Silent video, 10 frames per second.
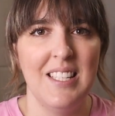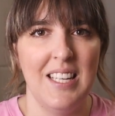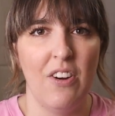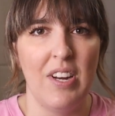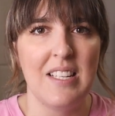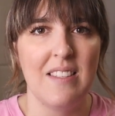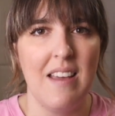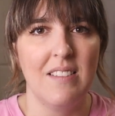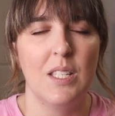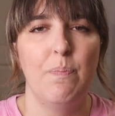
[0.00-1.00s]
series
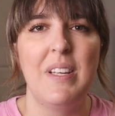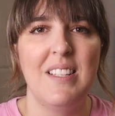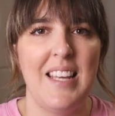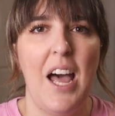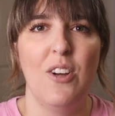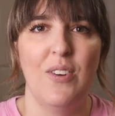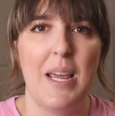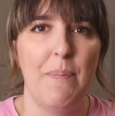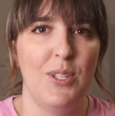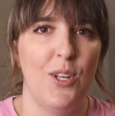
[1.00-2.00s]
that spits out
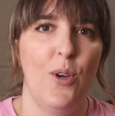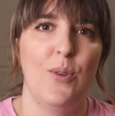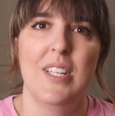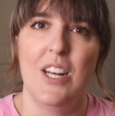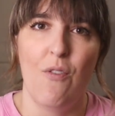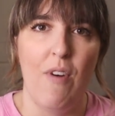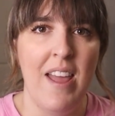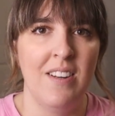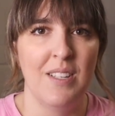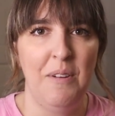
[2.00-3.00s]
episodes in a
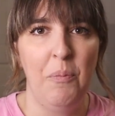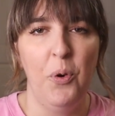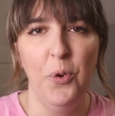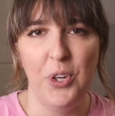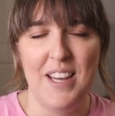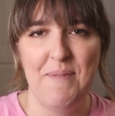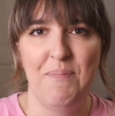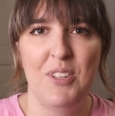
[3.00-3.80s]
random order.